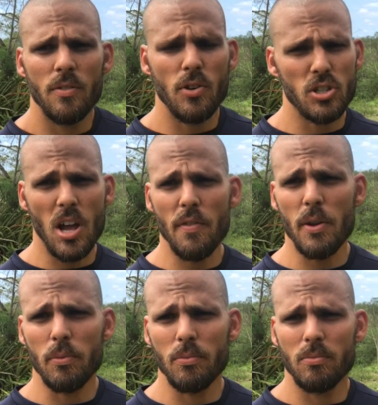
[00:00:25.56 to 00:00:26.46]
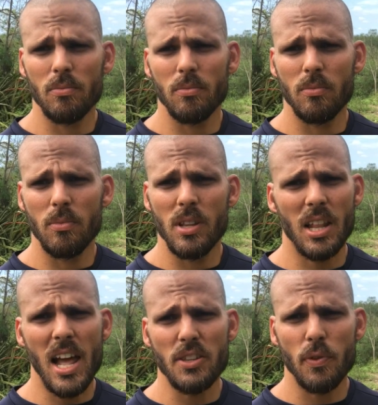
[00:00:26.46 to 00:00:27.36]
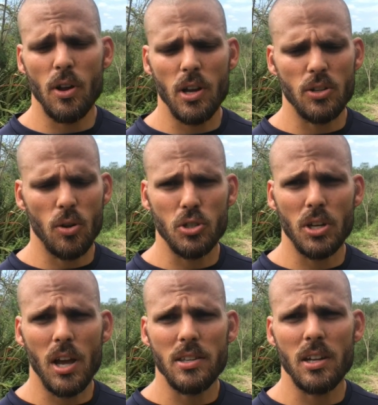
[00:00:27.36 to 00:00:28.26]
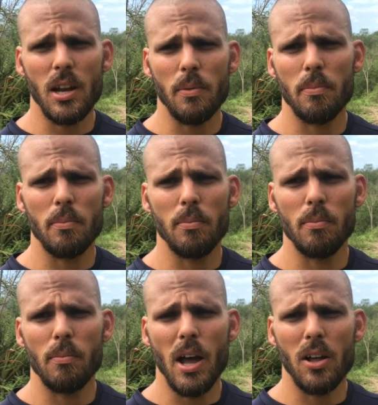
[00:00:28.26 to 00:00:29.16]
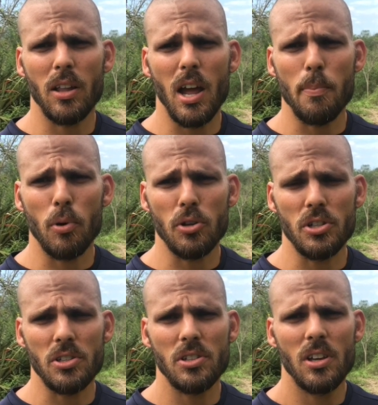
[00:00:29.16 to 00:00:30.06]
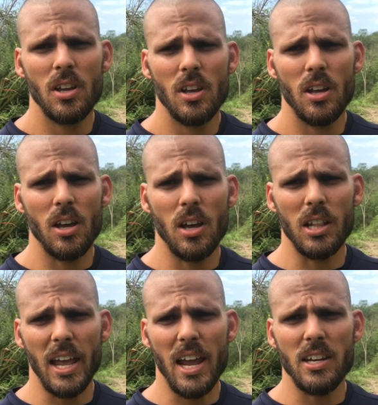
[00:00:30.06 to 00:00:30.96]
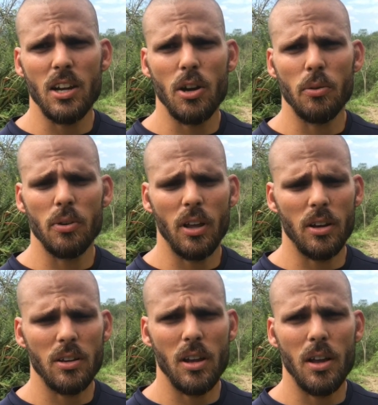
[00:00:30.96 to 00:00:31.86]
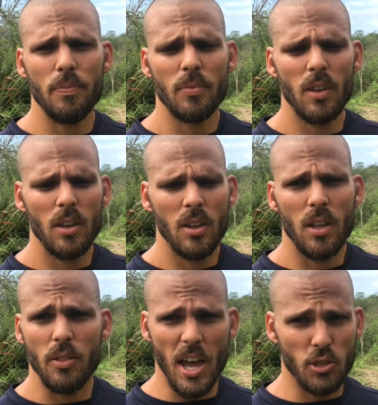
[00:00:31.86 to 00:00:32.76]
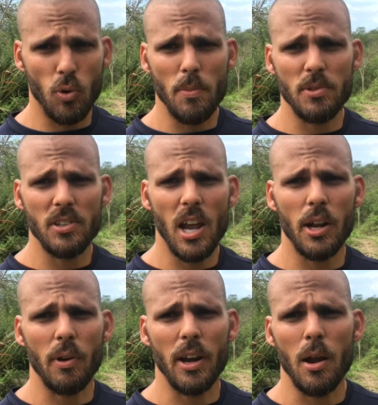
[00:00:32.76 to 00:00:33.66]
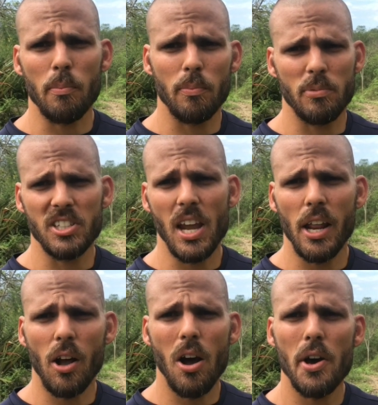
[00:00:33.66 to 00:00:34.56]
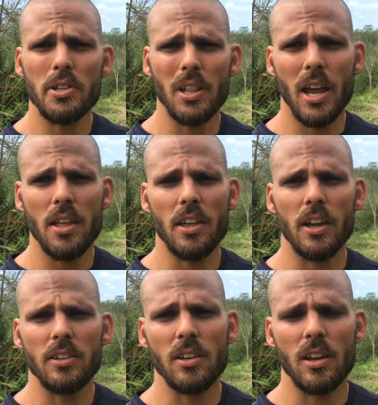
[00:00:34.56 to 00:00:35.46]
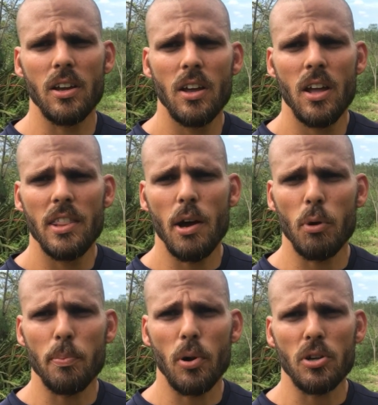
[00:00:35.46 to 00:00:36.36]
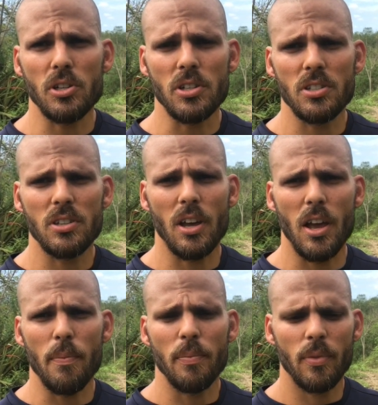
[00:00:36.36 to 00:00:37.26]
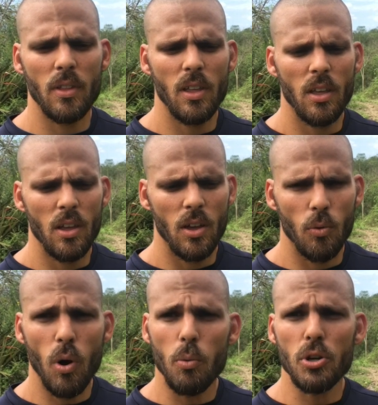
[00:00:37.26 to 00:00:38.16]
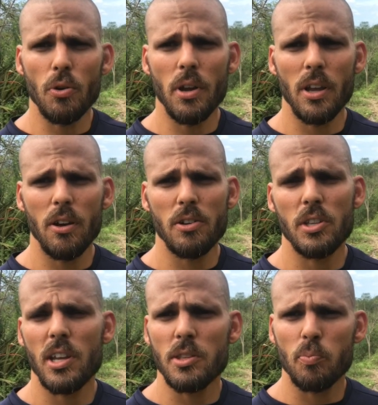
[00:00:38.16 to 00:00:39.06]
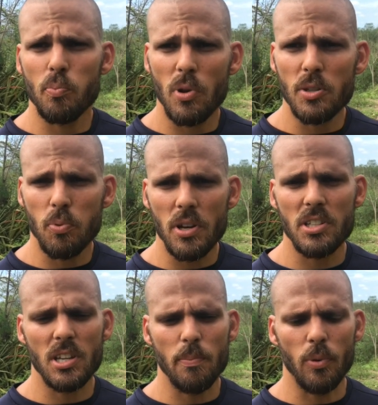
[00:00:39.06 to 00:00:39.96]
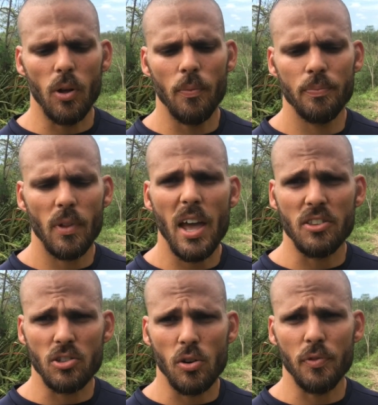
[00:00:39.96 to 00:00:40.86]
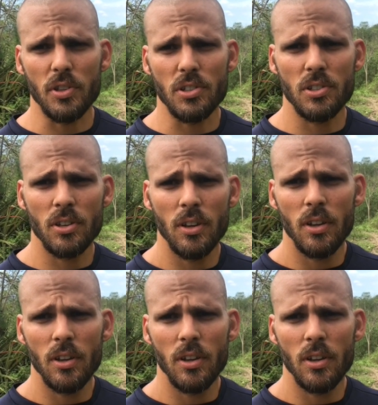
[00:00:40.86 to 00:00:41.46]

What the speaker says: First off, in the last video I told you guys that my uncle and I purchased land here, and that's where I'm standing right now. I'm standing on the land that we purchased. What we're doing here is pretty simple at surface